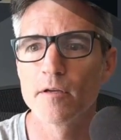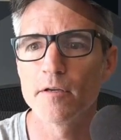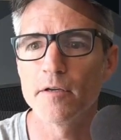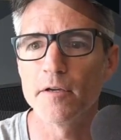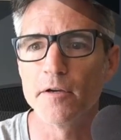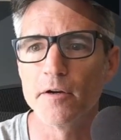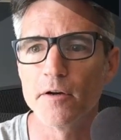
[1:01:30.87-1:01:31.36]

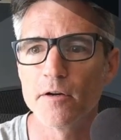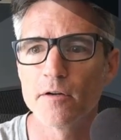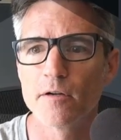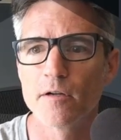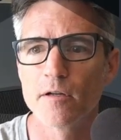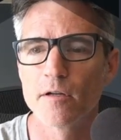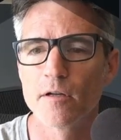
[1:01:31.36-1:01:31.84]
here,
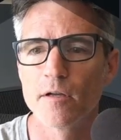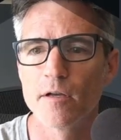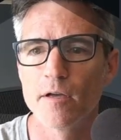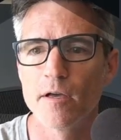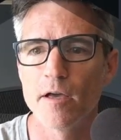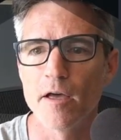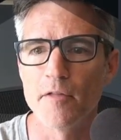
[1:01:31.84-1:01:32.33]

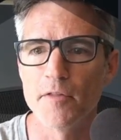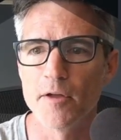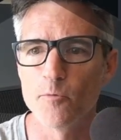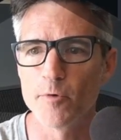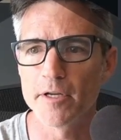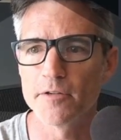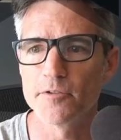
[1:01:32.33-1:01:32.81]
and
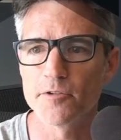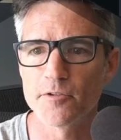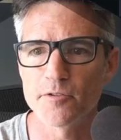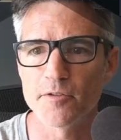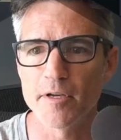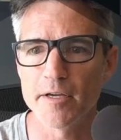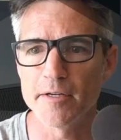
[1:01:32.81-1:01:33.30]
then we can
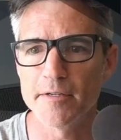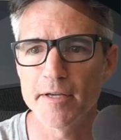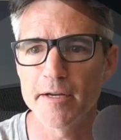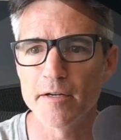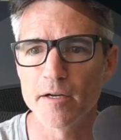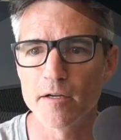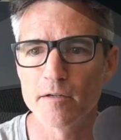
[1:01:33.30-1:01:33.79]
just say
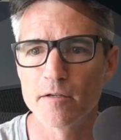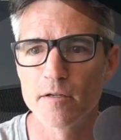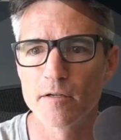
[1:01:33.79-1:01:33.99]
data